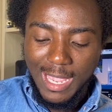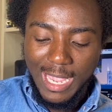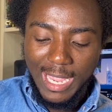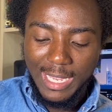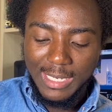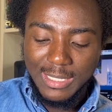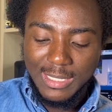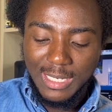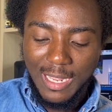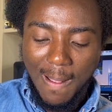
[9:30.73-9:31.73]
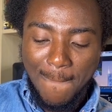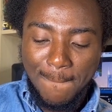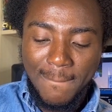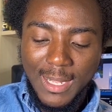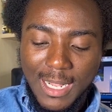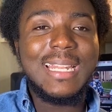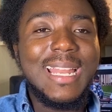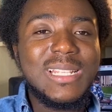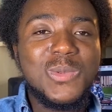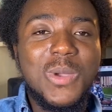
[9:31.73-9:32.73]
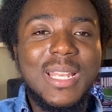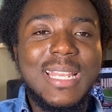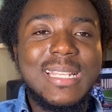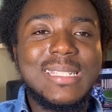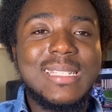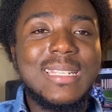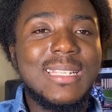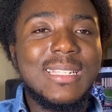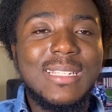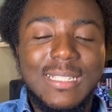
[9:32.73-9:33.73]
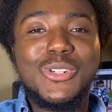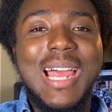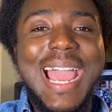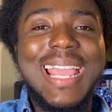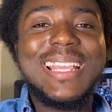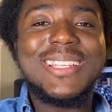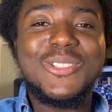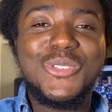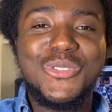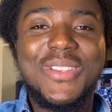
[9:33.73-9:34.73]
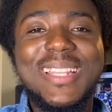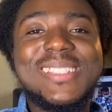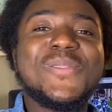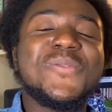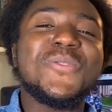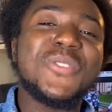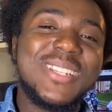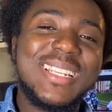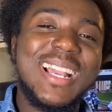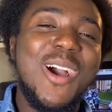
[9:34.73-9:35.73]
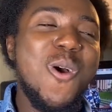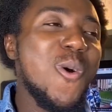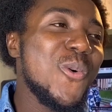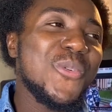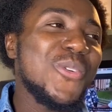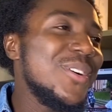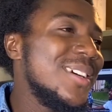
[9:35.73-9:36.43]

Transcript: And the next one is try street food. Oh,